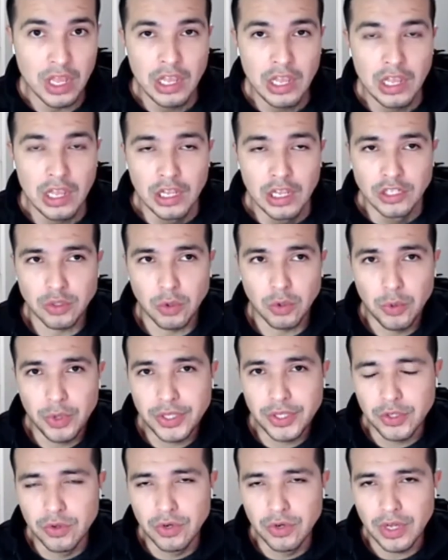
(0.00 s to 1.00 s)
what we
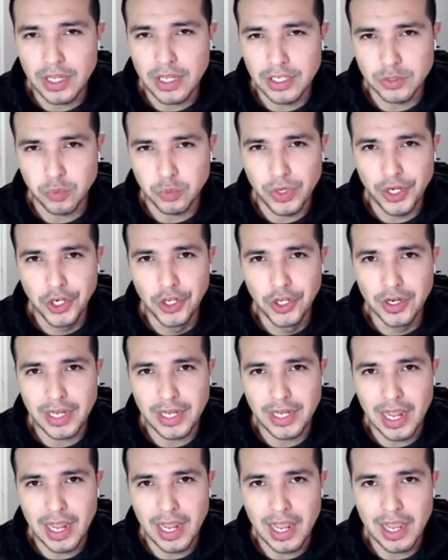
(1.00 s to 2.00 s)
do is we look
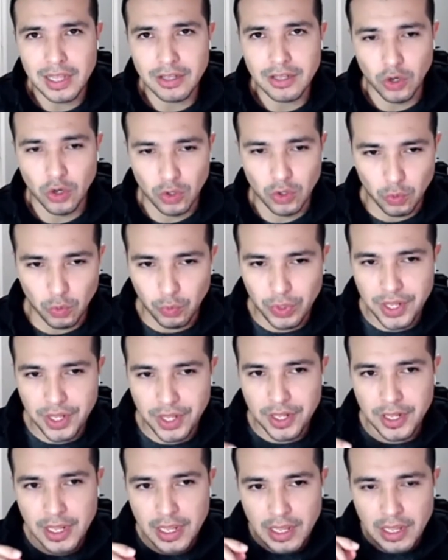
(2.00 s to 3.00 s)
at, or we
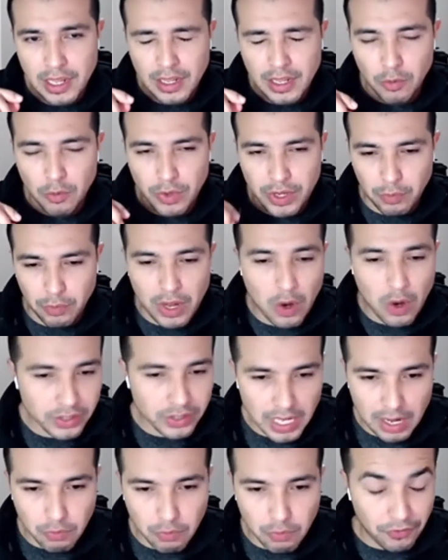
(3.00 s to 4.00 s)
always
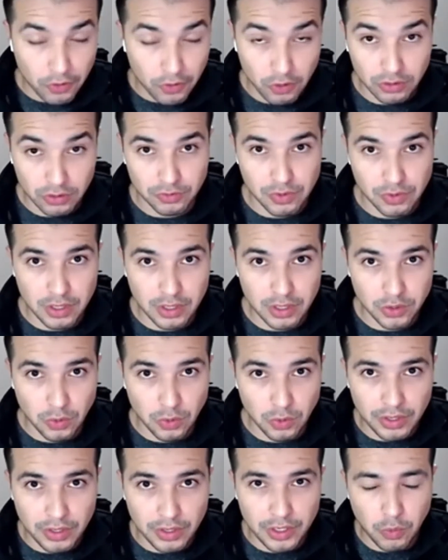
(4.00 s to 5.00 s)
have referrals, right? So
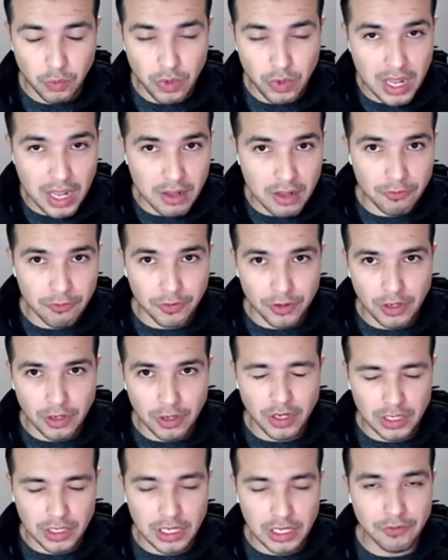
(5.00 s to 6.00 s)
we have,
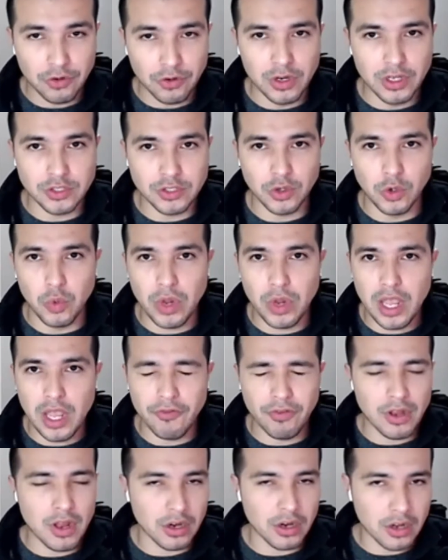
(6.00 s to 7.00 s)
luckily for us, we have a
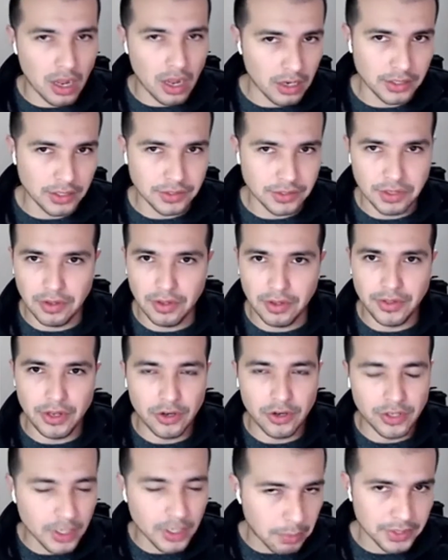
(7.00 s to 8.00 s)
lot of colleagues that are in
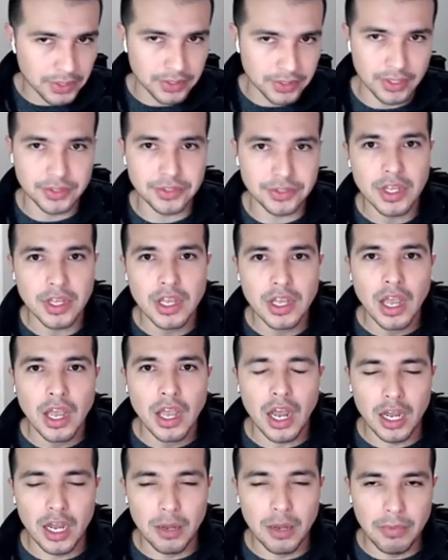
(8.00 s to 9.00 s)
the business.
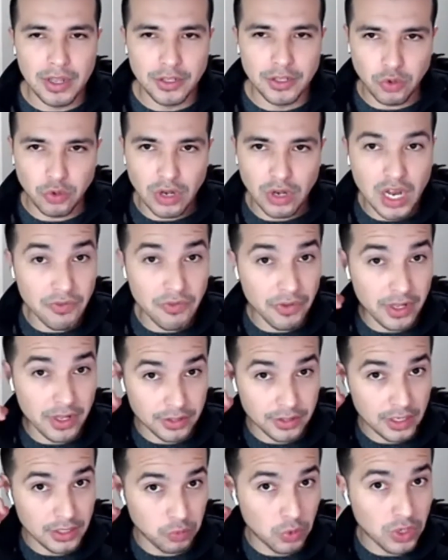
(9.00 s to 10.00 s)
And so a lot of it
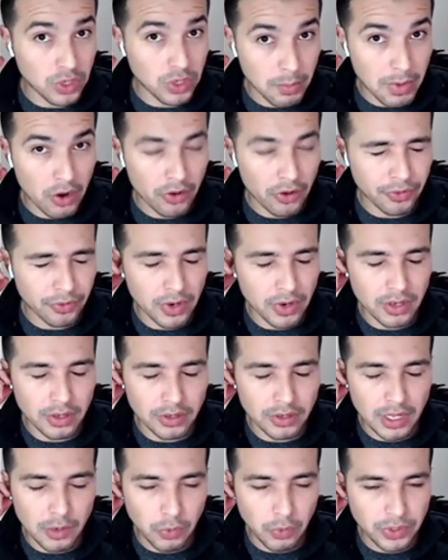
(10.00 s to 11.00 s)
is word of mouth, right?
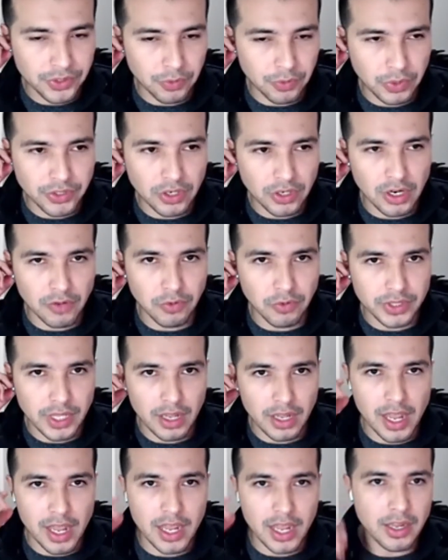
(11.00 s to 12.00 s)
And we start off with that.
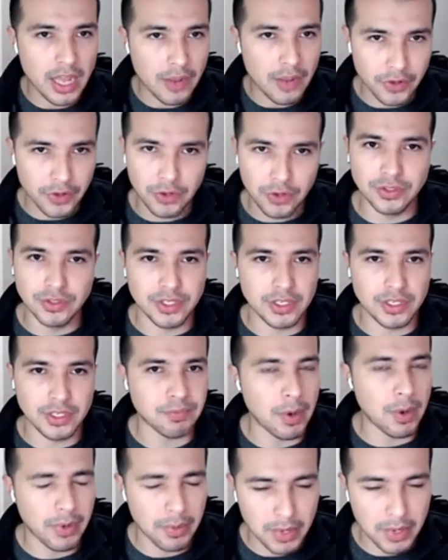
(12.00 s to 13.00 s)
Hey, have you used this
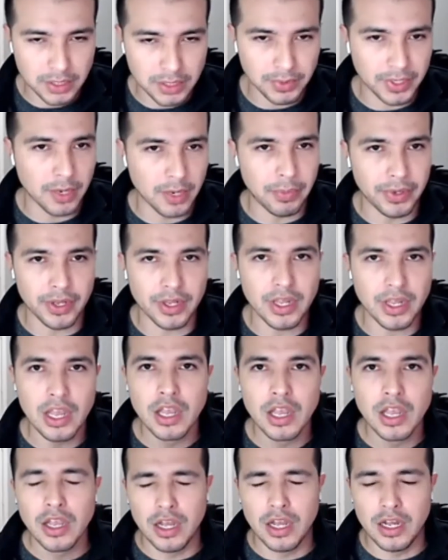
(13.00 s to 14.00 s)
property management company?
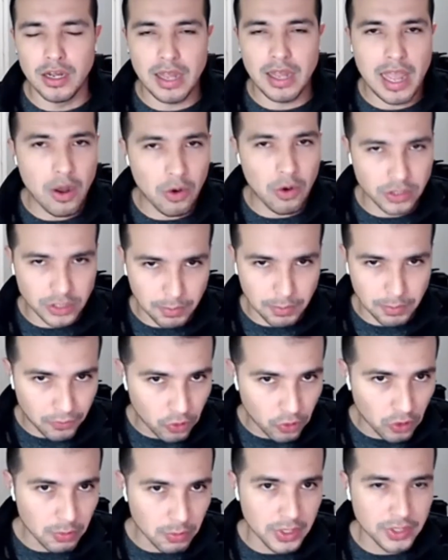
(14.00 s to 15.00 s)
How is the
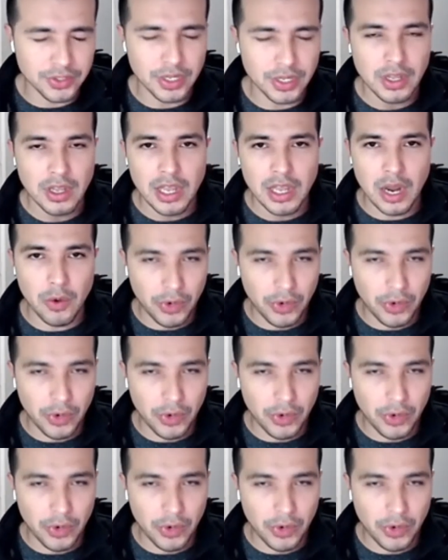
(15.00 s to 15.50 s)
performance? How are your